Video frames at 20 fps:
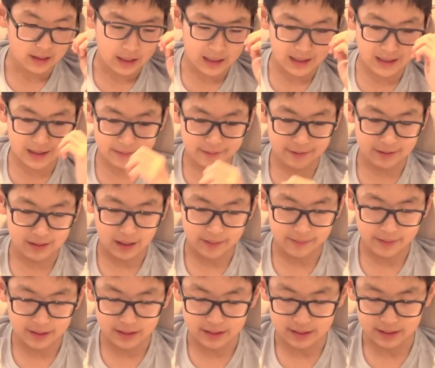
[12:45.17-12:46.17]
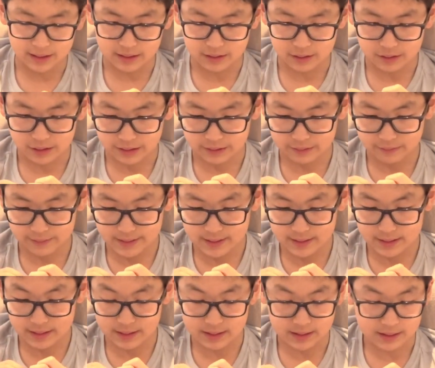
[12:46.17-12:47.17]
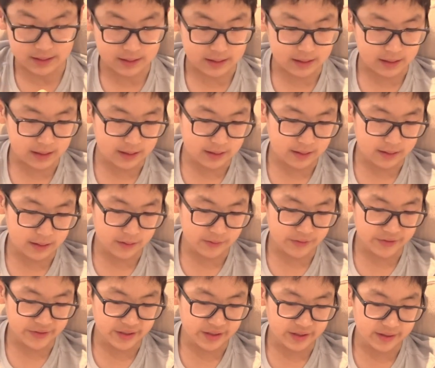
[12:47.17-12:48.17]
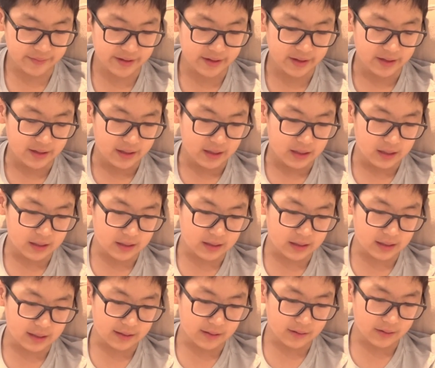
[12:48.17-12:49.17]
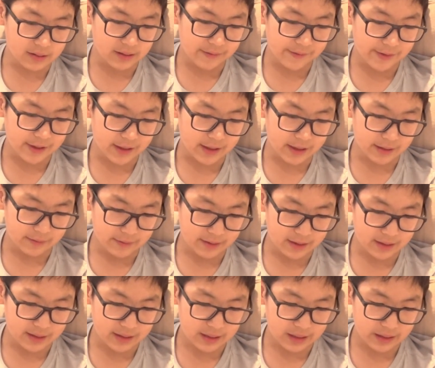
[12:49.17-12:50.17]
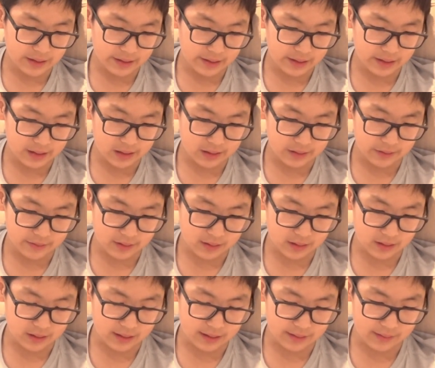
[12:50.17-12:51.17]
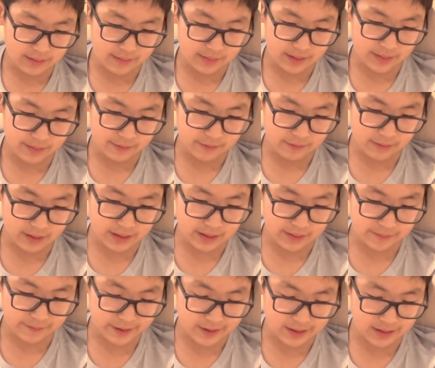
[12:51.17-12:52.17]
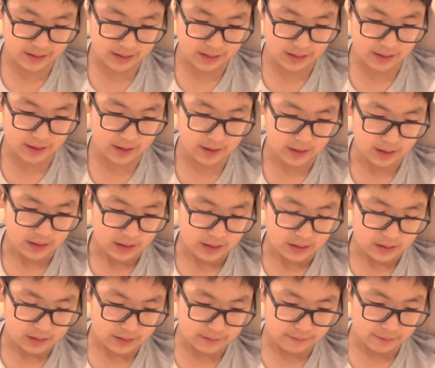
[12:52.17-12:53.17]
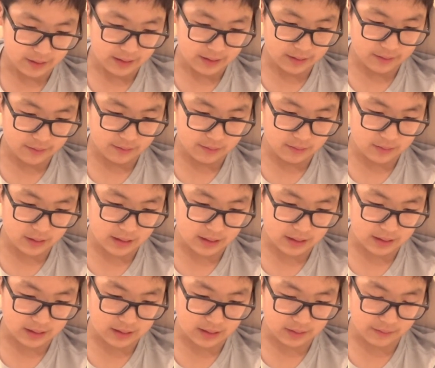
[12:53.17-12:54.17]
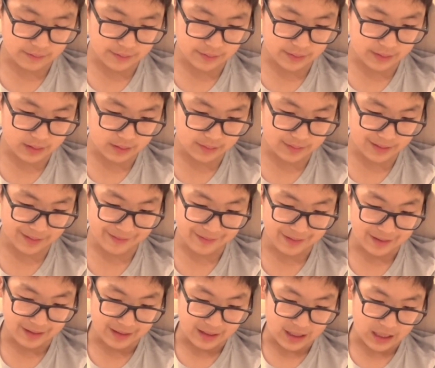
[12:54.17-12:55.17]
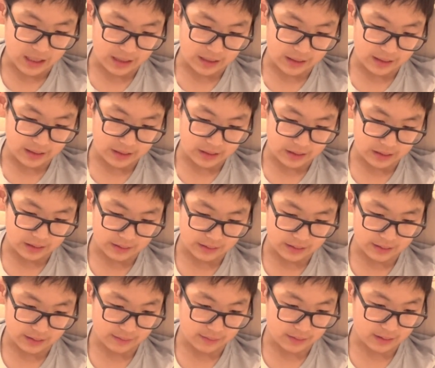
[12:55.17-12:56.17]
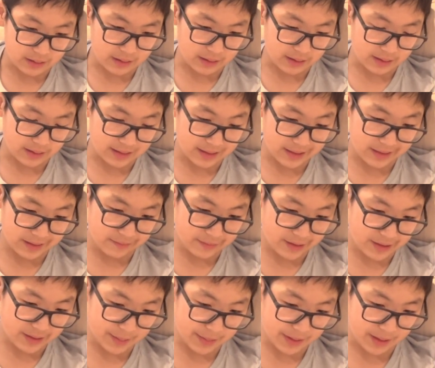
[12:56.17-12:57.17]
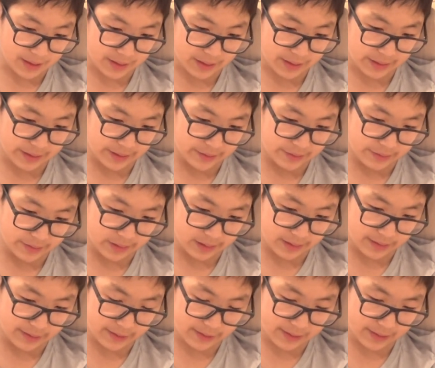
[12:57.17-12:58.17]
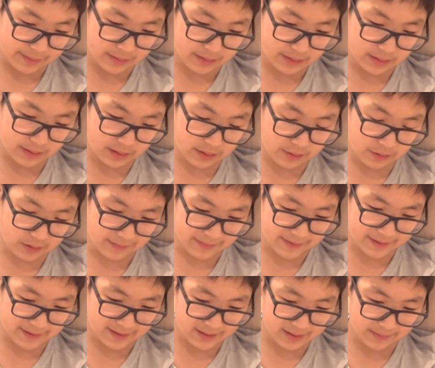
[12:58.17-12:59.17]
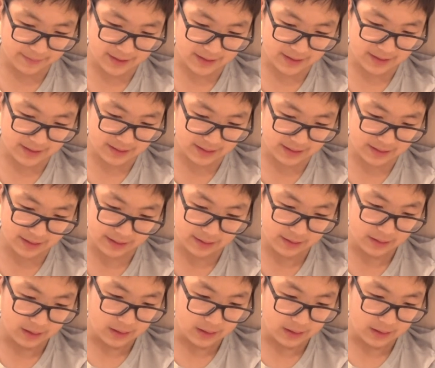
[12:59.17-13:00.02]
And they proclaimed the king, and Jehoiada and his sons anointed him. And they said, Long live the king. When Nathaliah heard the noise of the town, people running and praising the king, he went into the house of the ancient people, and as she looked, there was the king standing by the pillar at the entrance, and the captains and the trumpeters beside the king,